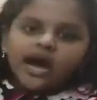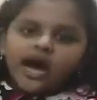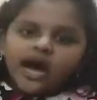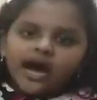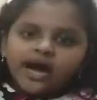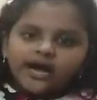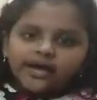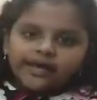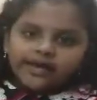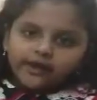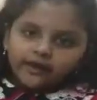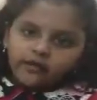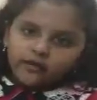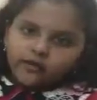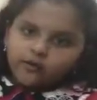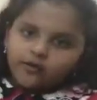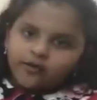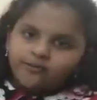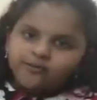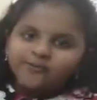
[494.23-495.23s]
I
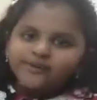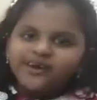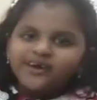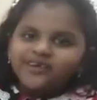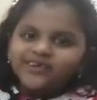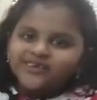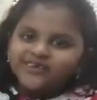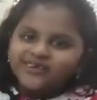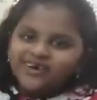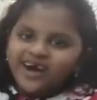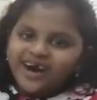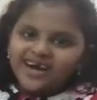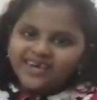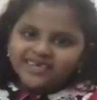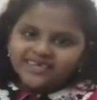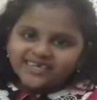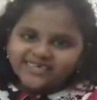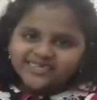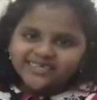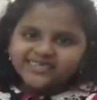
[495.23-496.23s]
hope you
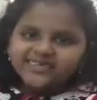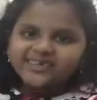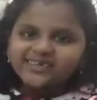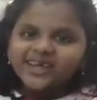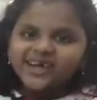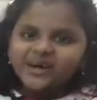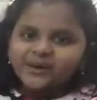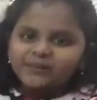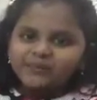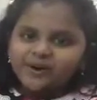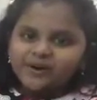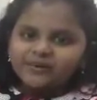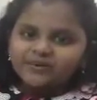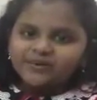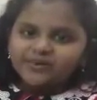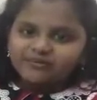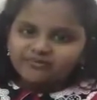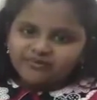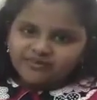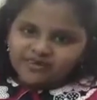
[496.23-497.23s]
understood about
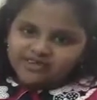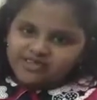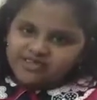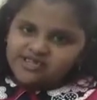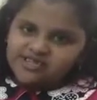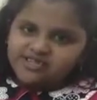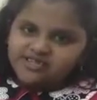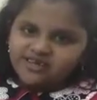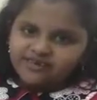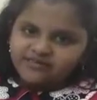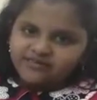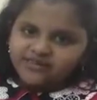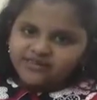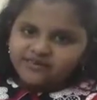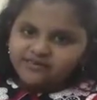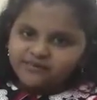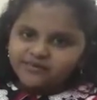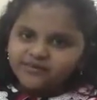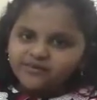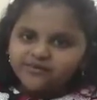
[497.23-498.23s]
the phases of the
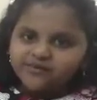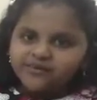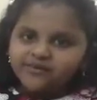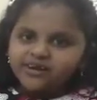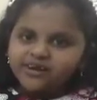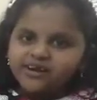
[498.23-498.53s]
moon.